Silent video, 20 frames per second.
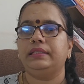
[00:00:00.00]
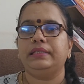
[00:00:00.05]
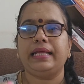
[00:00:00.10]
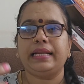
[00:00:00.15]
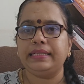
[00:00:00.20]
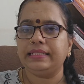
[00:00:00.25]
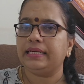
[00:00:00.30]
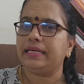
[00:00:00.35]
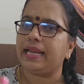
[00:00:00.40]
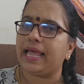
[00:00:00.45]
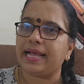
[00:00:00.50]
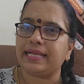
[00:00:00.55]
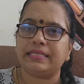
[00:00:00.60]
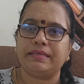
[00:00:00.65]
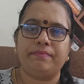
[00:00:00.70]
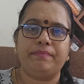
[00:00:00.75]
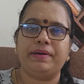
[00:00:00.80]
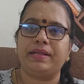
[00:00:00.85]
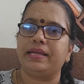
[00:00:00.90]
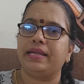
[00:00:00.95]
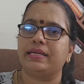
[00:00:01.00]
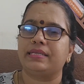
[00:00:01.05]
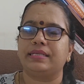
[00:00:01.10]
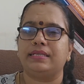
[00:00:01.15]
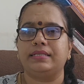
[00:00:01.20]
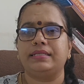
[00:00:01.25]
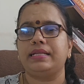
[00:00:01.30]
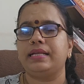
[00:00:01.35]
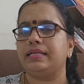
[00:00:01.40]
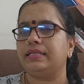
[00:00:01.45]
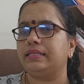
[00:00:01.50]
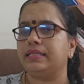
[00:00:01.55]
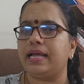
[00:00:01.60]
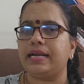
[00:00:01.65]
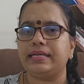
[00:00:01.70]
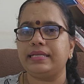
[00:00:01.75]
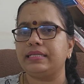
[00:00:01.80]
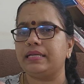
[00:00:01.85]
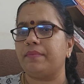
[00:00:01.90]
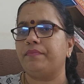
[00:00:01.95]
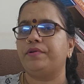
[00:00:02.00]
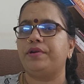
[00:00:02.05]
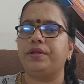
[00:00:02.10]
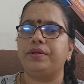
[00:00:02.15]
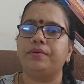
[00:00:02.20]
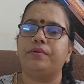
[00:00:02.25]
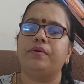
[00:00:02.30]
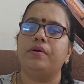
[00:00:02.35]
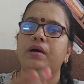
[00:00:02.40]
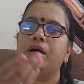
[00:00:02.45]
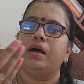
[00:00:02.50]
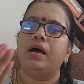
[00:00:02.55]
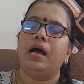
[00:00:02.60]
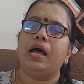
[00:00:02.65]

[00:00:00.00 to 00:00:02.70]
then the tax implications, that is up to you.